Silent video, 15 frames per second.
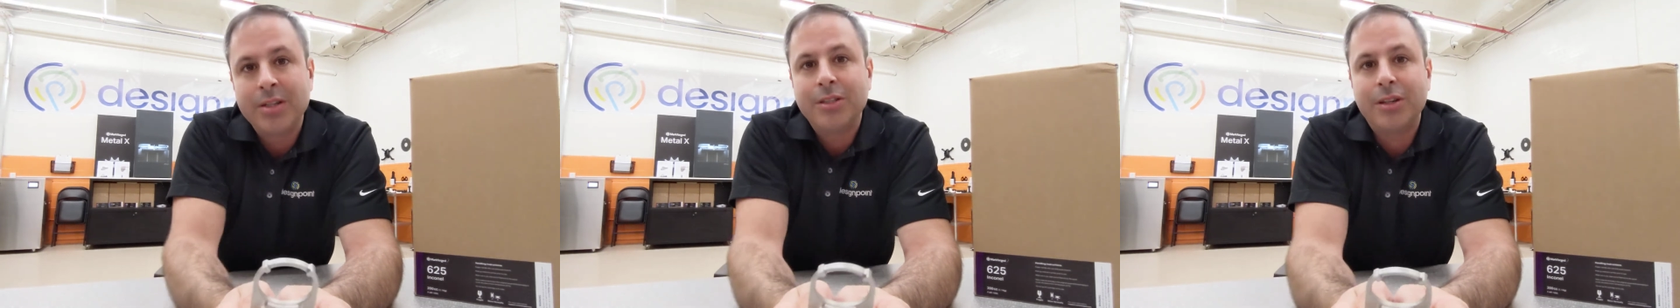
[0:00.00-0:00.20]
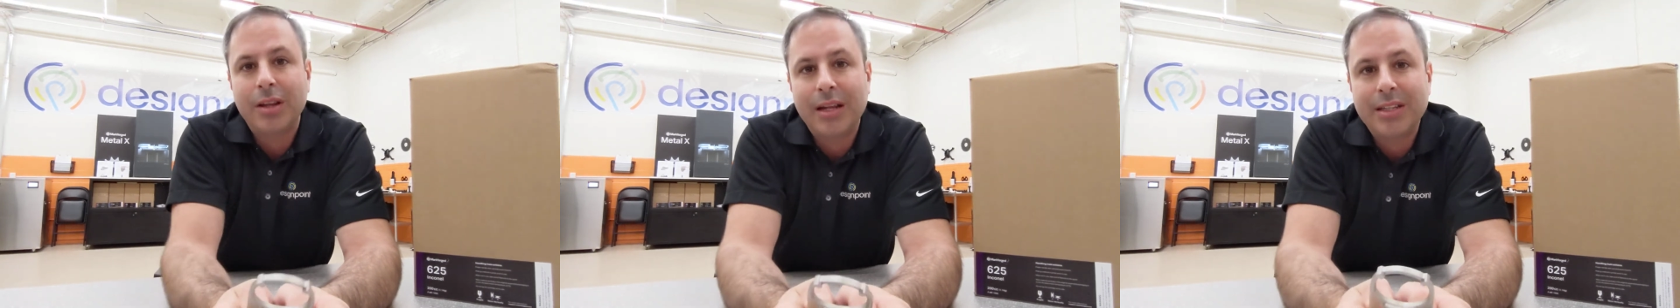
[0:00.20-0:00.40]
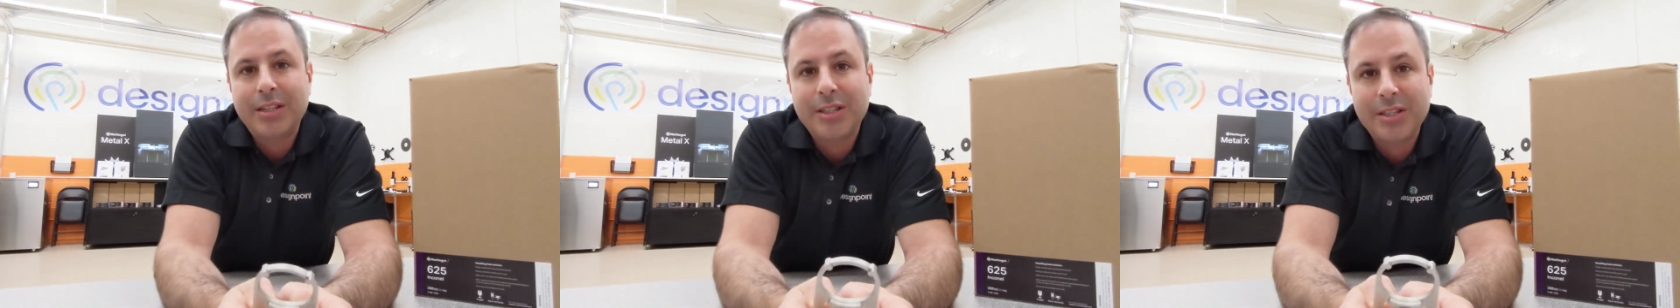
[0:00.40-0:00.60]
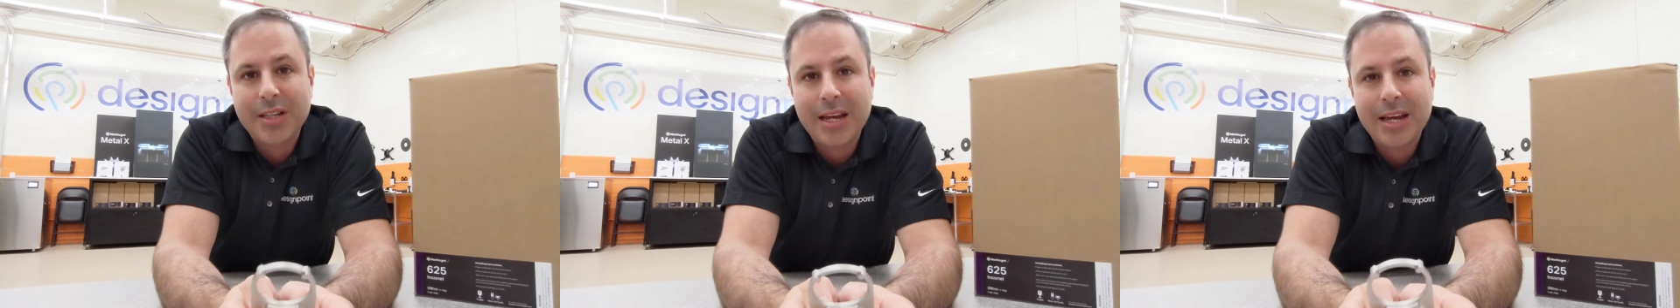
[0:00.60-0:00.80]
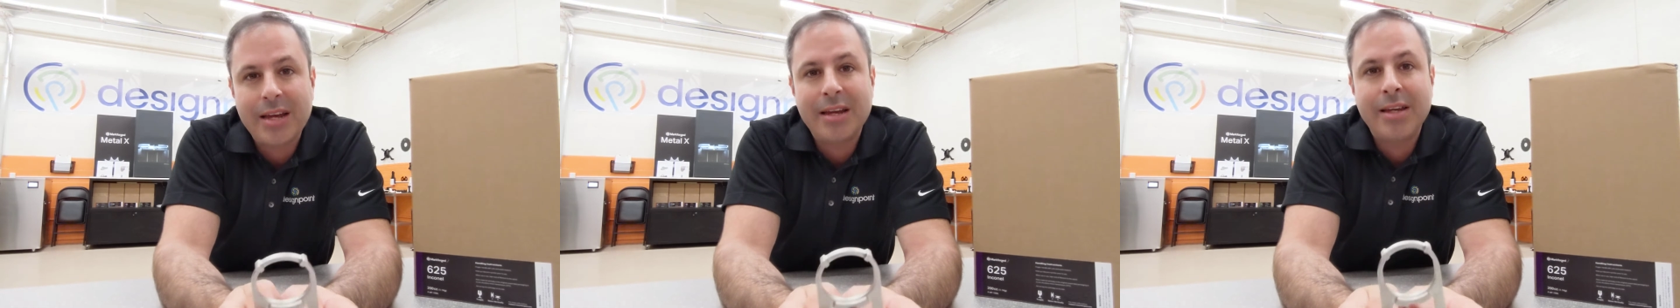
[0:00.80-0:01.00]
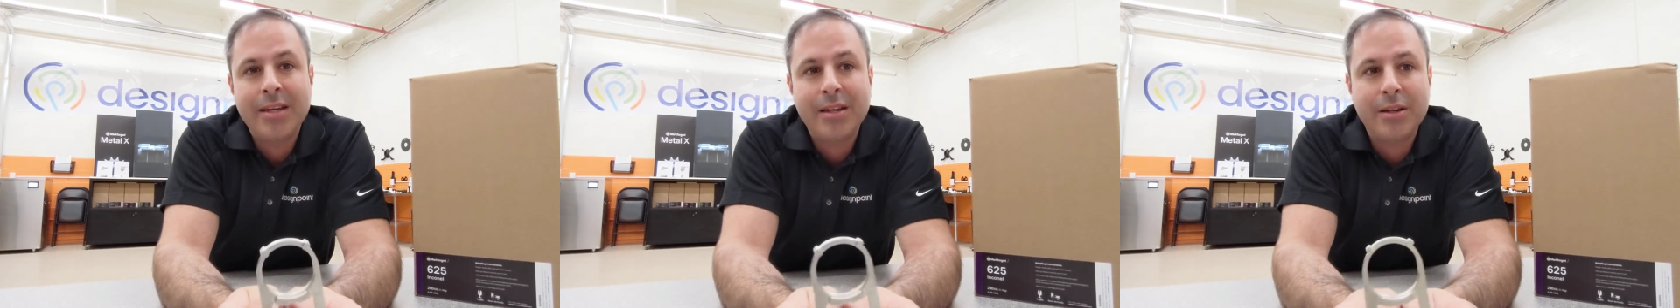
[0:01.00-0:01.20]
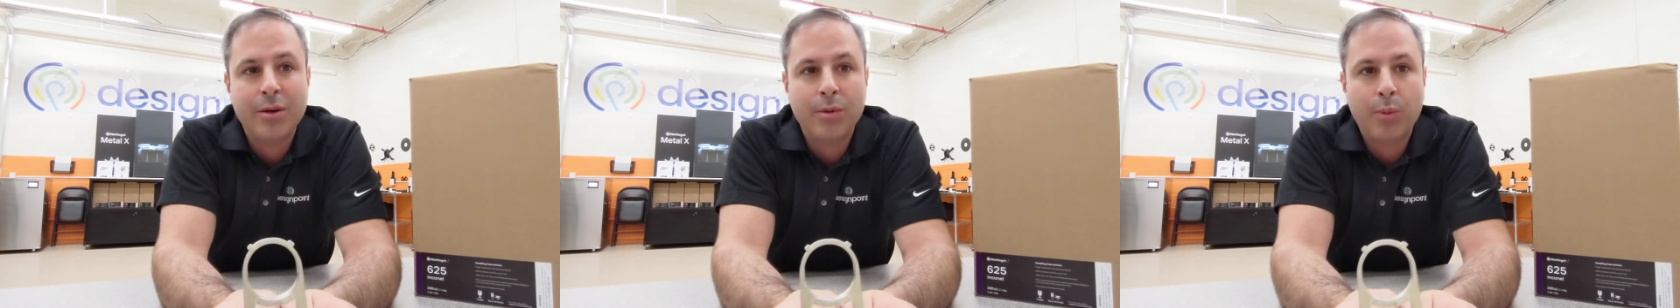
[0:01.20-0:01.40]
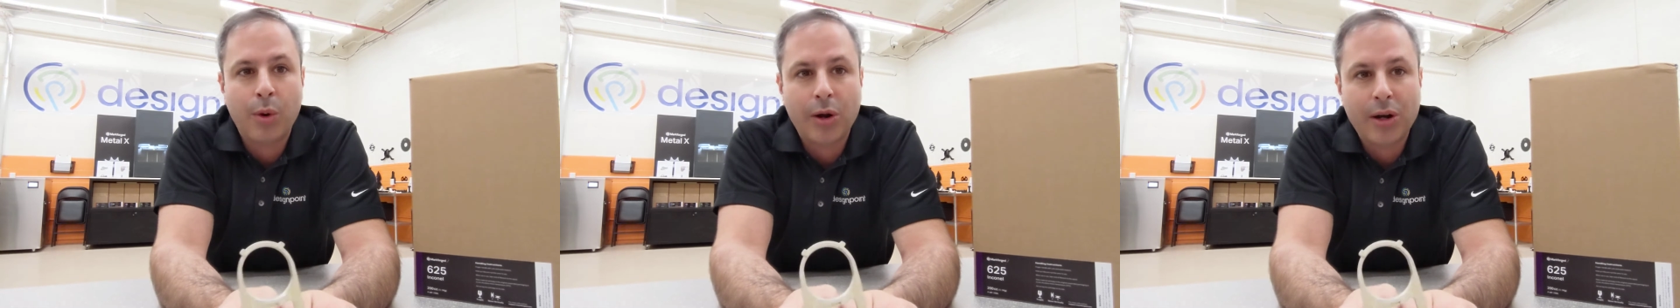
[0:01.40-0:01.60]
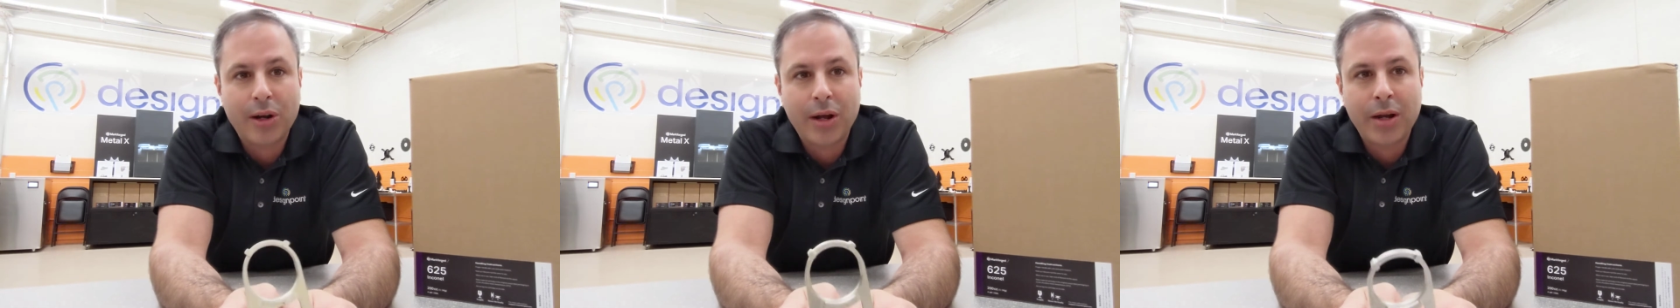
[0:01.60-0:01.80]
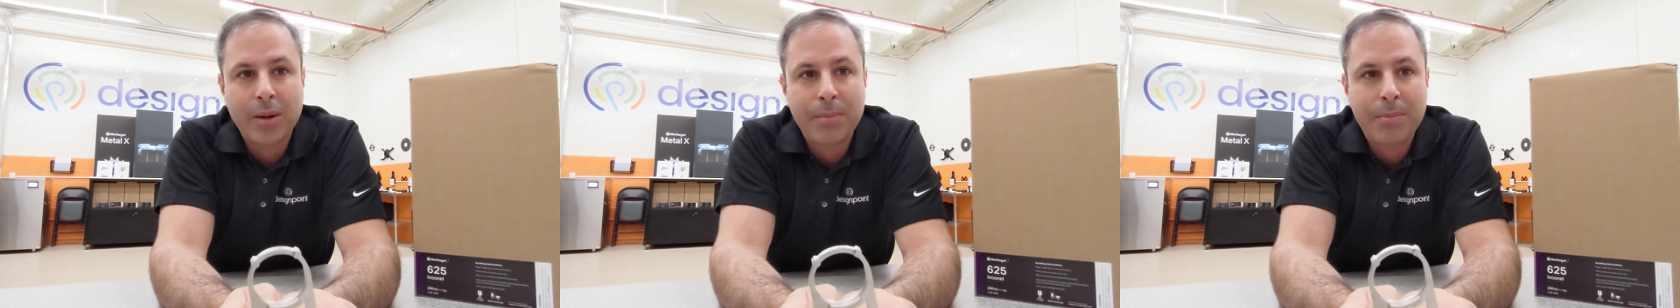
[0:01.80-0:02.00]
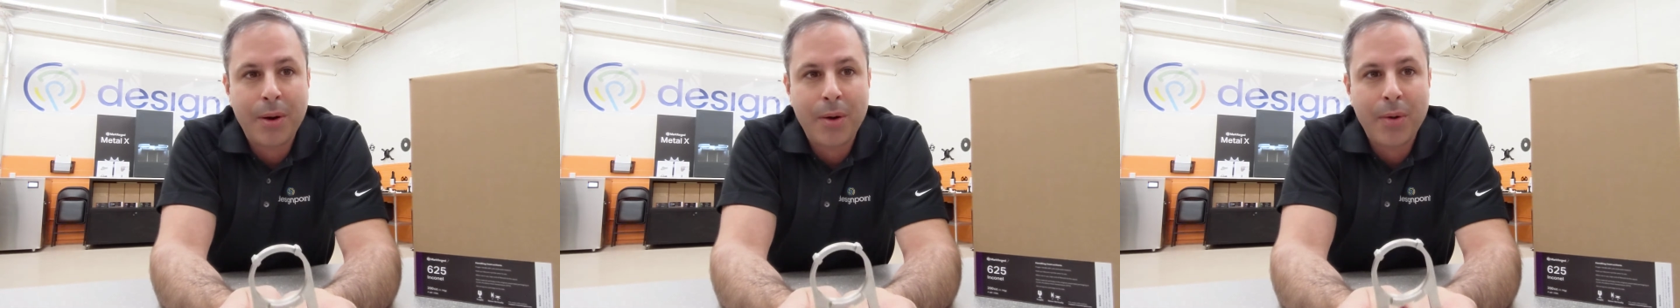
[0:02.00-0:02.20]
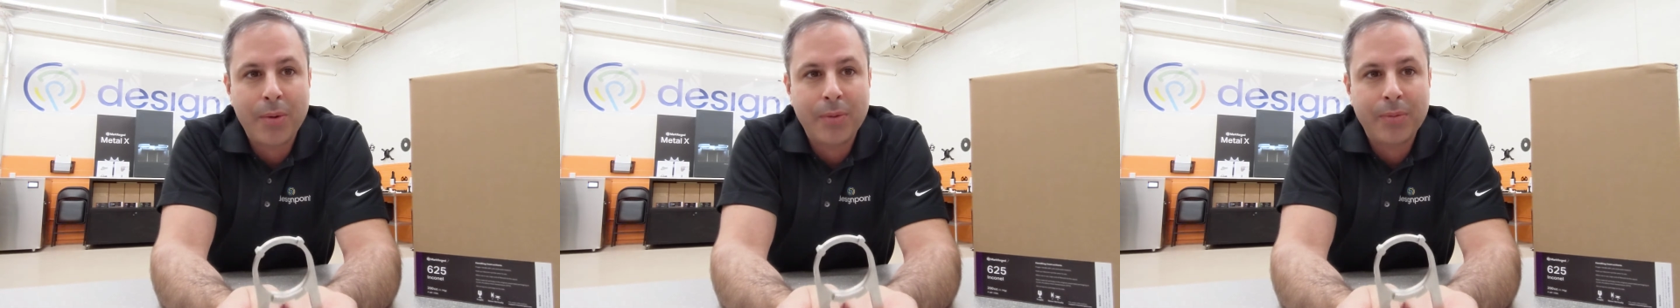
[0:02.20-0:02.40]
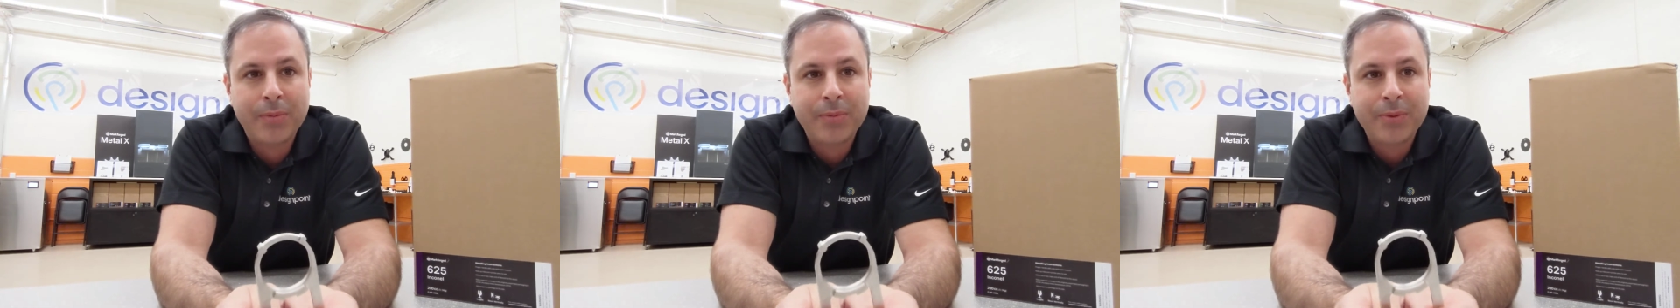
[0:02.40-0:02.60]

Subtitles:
So let's say you're working on a boat.